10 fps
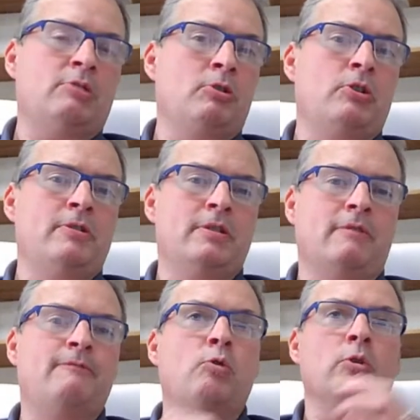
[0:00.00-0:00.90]
customer returns
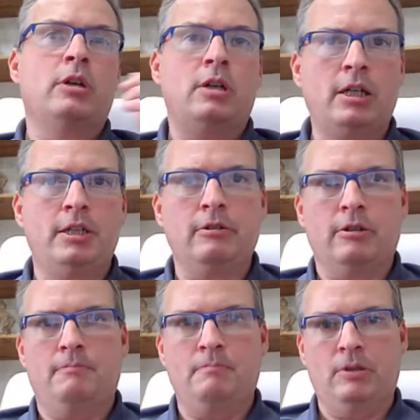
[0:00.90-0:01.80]
is a
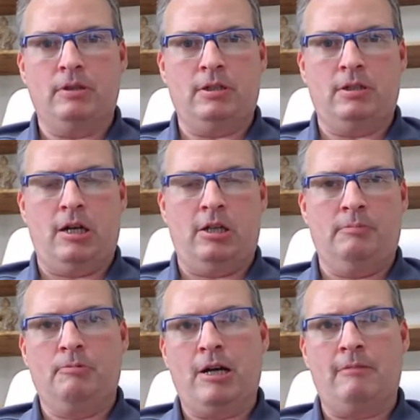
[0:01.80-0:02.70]
$400 billion
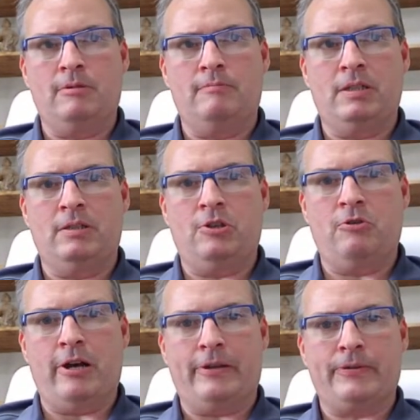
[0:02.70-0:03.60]
problem in the
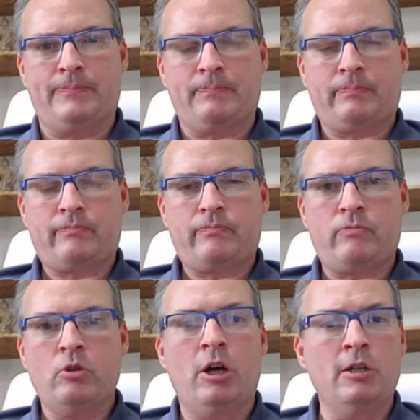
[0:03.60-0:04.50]
US.
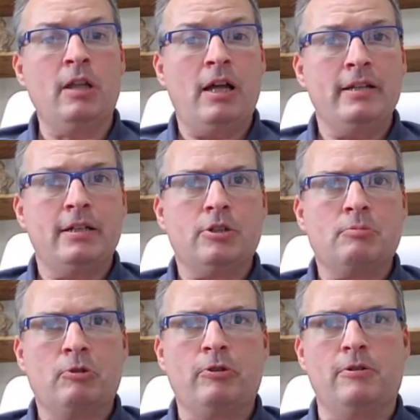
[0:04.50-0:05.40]
Online
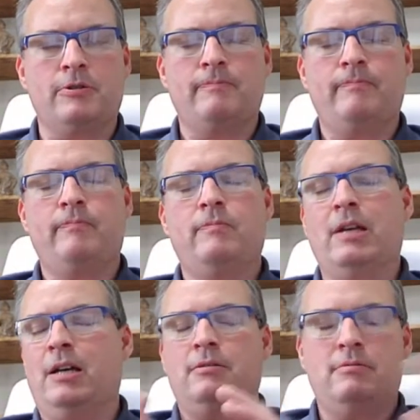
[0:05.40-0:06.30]
customer returns,
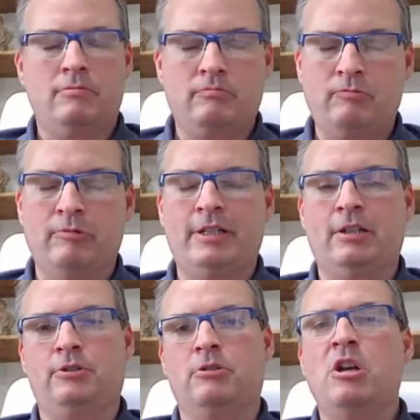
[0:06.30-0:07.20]
not
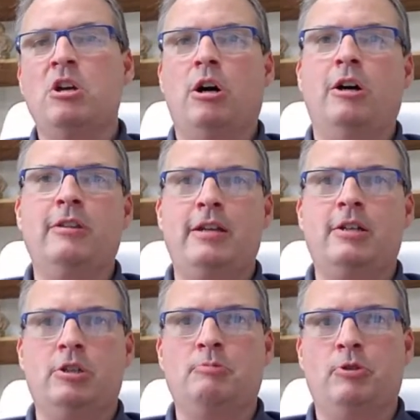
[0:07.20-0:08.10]
retail store.
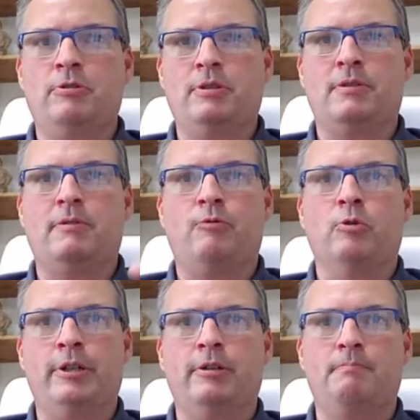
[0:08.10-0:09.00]
Online customer returns is a
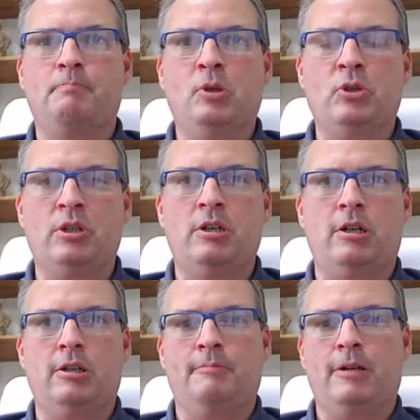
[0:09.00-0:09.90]
$400 billion
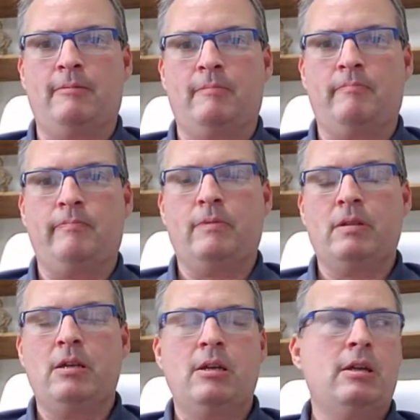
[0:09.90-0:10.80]
problem.
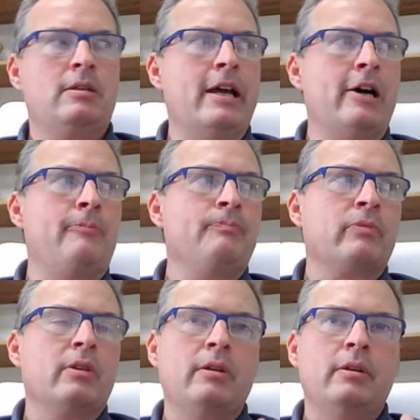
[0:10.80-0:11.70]

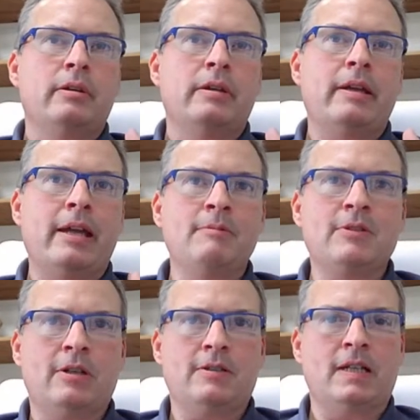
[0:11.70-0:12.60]
Now,
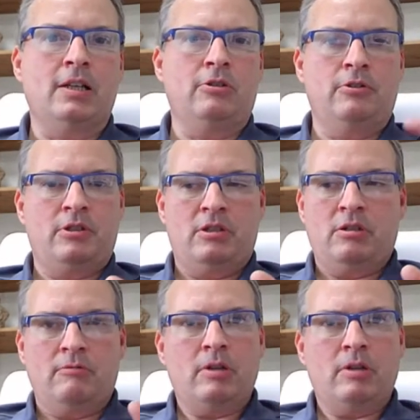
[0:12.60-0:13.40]
Amazon sellers,